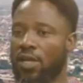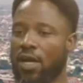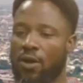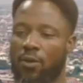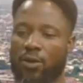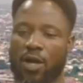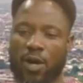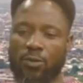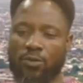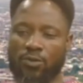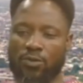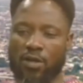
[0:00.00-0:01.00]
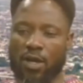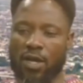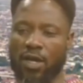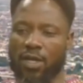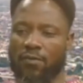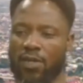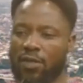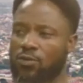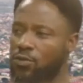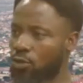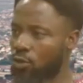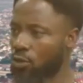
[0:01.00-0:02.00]
Now, about if there
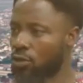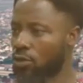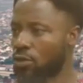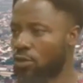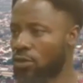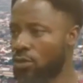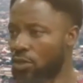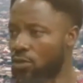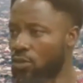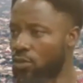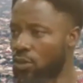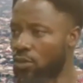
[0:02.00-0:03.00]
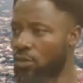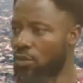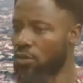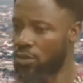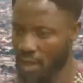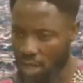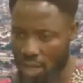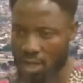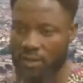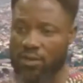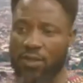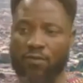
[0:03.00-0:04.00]
is a solution or something to be done.
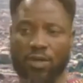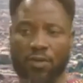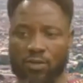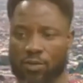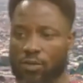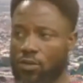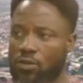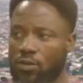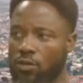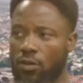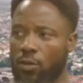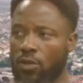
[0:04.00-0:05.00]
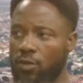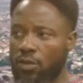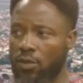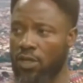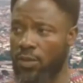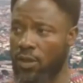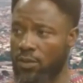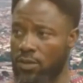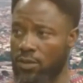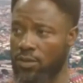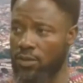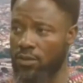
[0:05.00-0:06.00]
Yes, if there was no solution, nobody will be talking
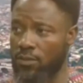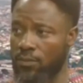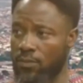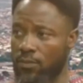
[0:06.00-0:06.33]
about it.